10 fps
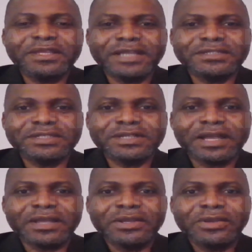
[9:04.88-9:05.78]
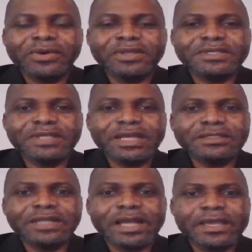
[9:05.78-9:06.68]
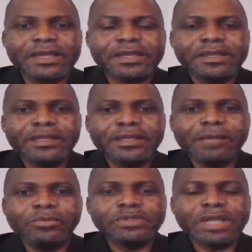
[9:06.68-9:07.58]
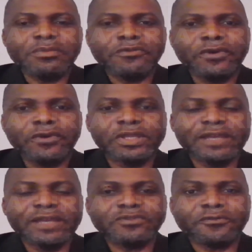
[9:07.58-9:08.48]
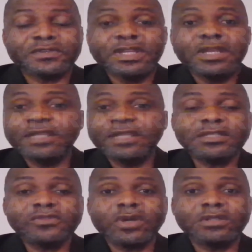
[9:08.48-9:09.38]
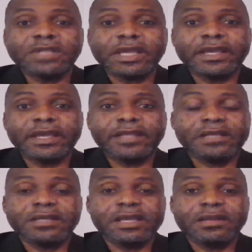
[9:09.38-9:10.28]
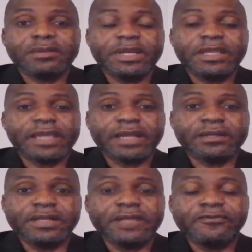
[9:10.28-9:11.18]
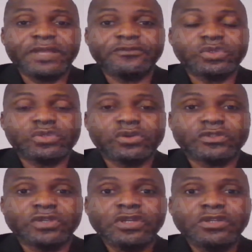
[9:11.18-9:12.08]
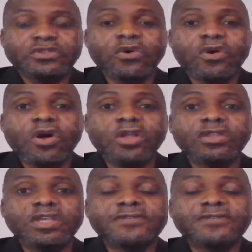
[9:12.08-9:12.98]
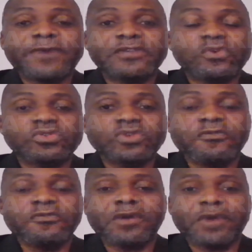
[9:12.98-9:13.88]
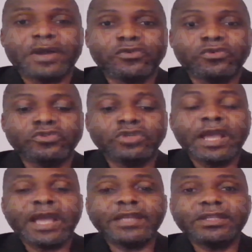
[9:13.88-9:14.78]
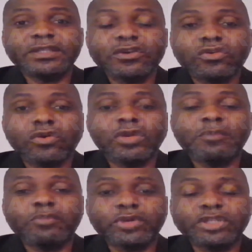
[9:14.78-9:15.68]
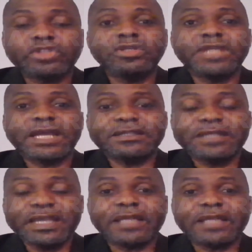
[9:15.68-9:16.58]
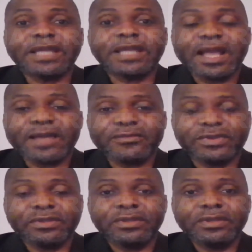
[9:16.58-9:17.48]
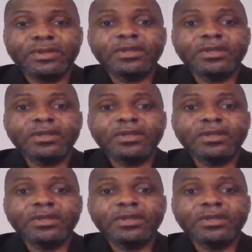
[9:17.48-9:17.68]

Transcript: Nigeria, or is it Nigeria in Abuja, before he left office. That is what that Mele Kyari left with us. So all this fight was not for our good, and the collaboration that they are now having,